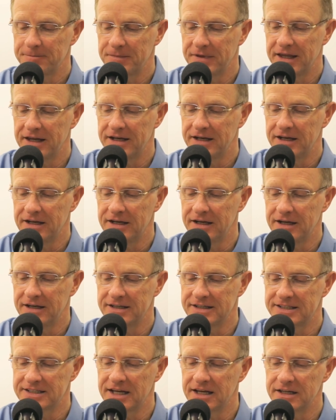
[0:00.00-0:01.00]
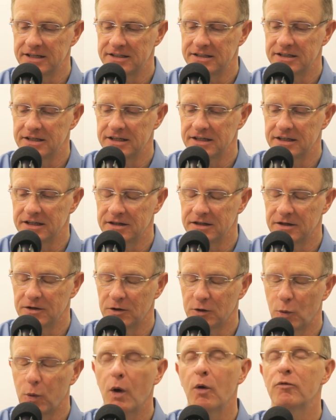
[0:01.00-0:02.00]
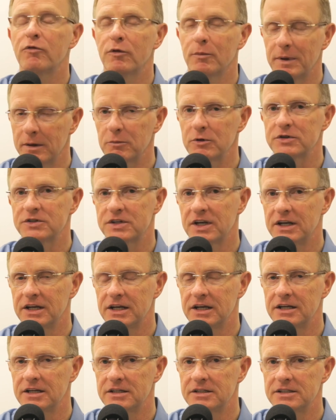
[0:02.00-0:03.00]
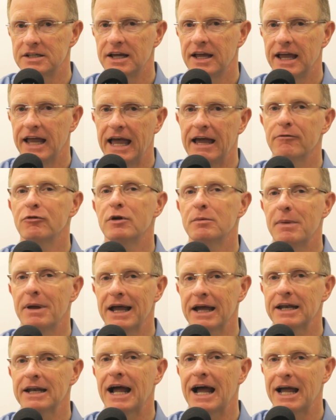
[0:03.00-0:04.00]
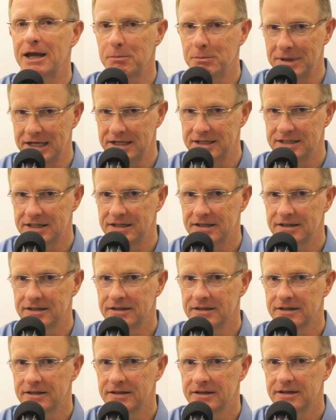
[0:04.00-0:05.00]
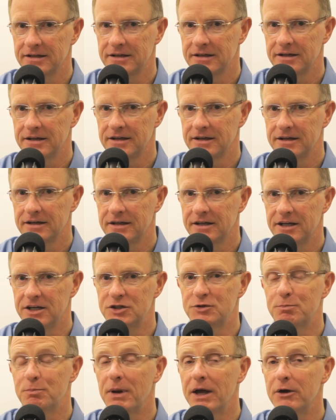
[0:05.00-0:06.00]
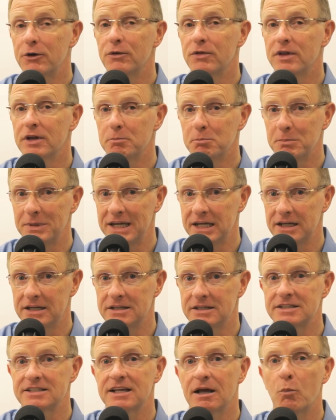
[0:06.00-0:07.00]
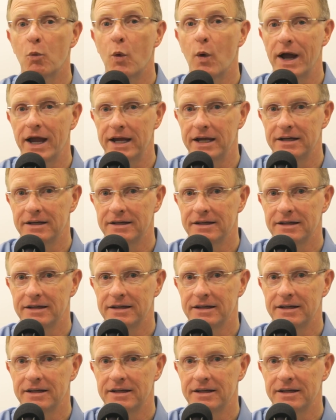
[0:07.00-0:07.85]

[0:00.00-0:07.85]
And it says the, the quote from Emerson is Every man I meet is better than me in some way. Mm.